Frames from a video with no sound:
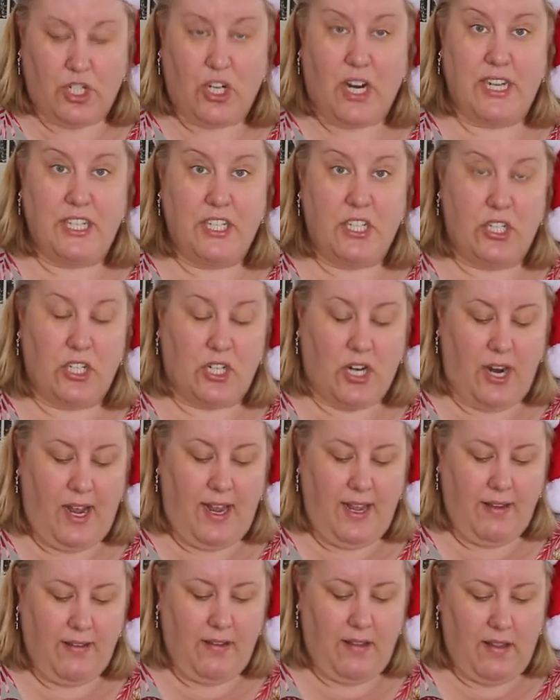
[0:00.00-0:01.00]
tray to
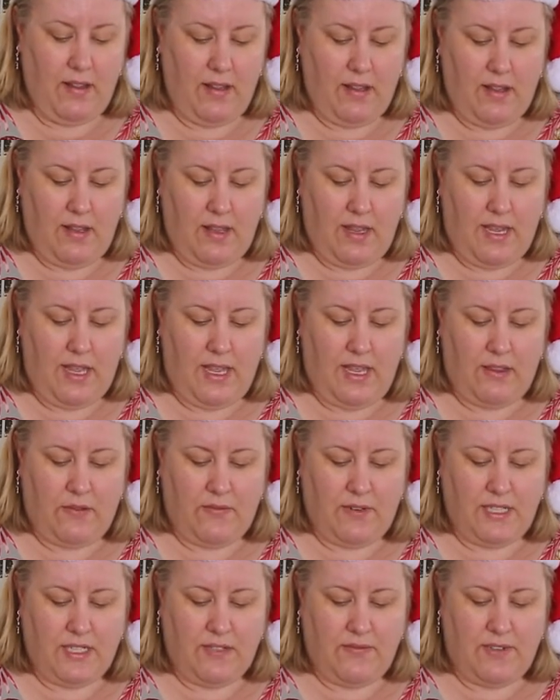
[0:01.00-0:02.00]
dry, and the
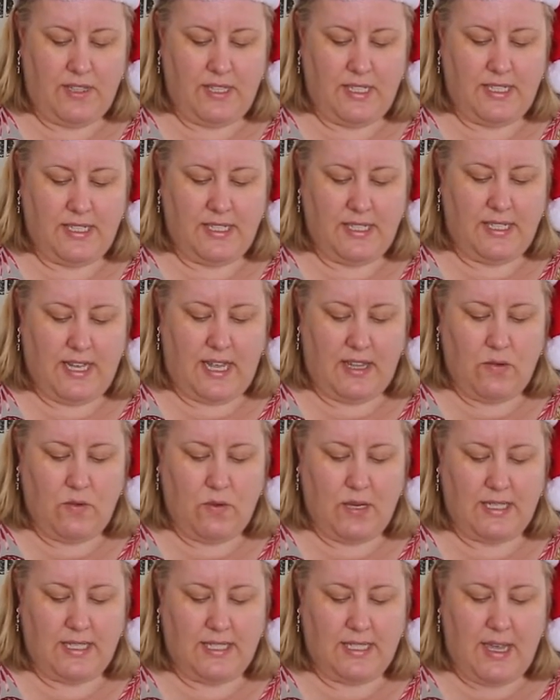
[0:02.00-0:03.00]
reason for this is
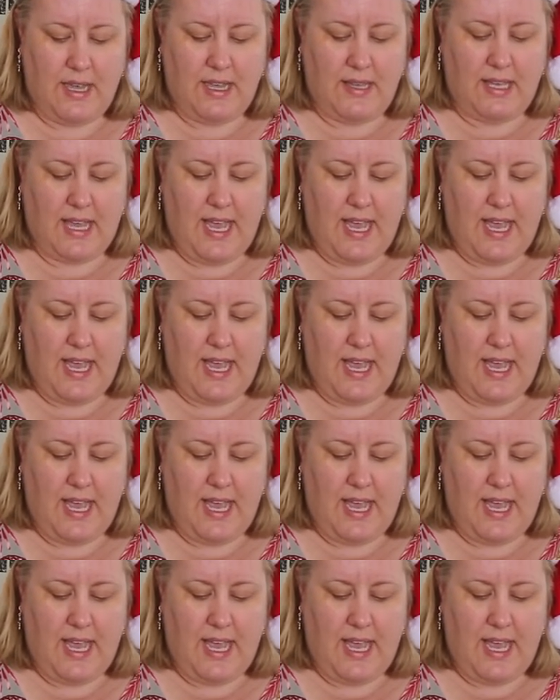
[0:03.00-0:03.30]
otherwise they